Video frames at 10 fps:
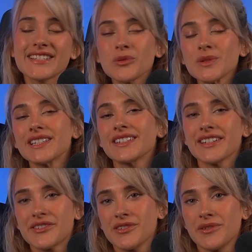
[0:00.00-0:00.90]
it's all in a
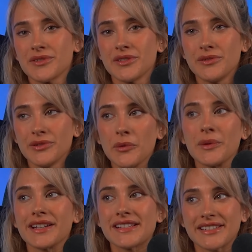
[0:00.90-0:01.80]
Nitro, so you know
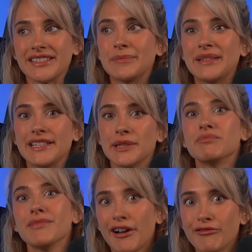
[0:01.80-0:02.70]
it's gonna be
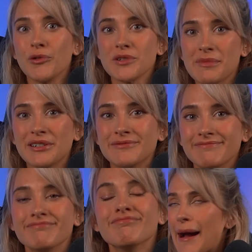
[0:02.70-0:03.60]
affordable.
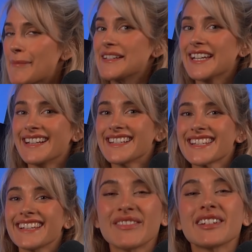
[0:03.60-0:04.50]
Happy
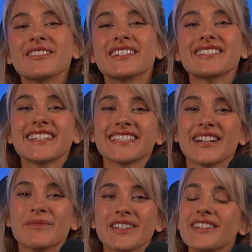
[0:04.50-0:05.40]
days. Let me know what you think
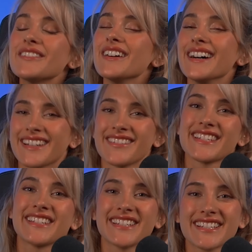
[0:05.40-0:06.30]
down below, and I'll
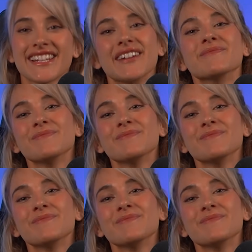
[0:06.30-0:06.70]
see you next time.